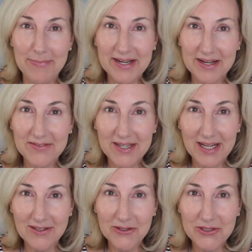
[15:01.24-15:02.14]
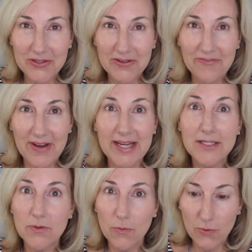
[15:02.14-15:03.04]
bit of color to the
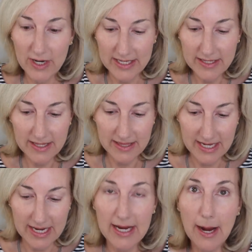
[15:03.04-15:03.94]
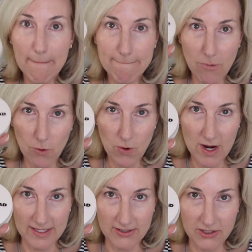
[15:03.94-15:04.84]
face with the
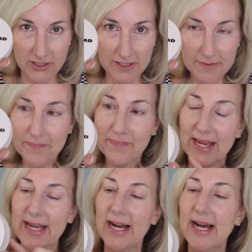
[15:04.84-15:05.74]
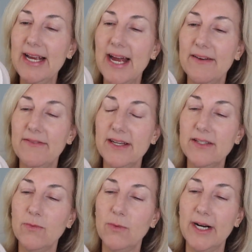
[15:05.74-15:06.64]
bronzer and I have
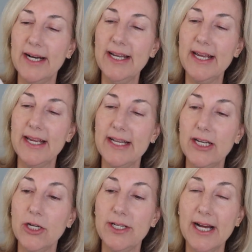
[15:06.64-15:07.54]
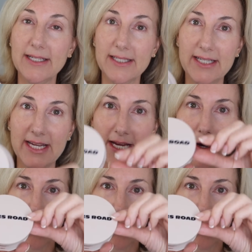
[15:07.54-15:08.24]
this one in Dusty